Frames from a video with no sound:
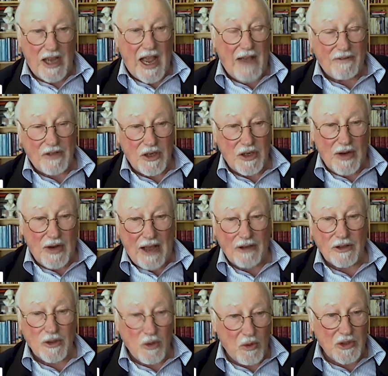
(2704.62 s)
you have to do it
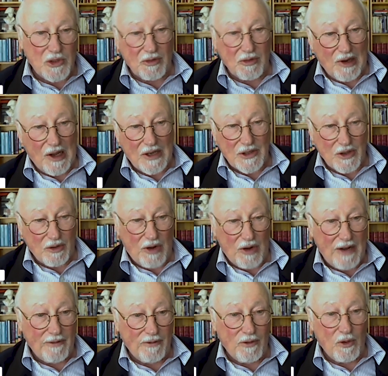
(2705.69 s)
outdoors. It relies on
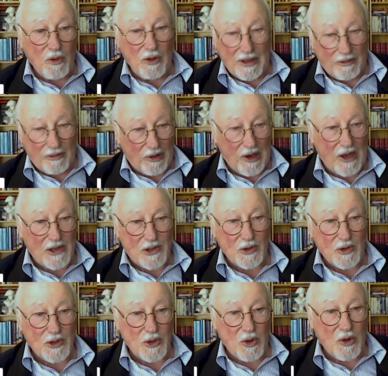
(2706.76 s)
rainfall. It relies
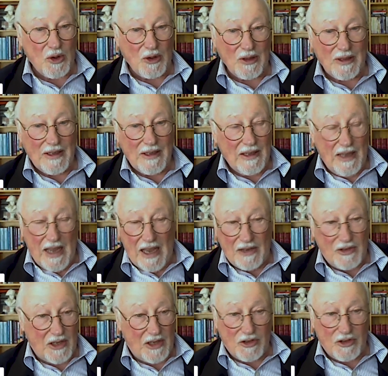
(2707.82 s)
on soil,
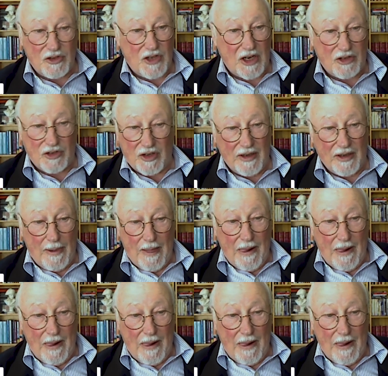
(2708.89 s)
etc., etc.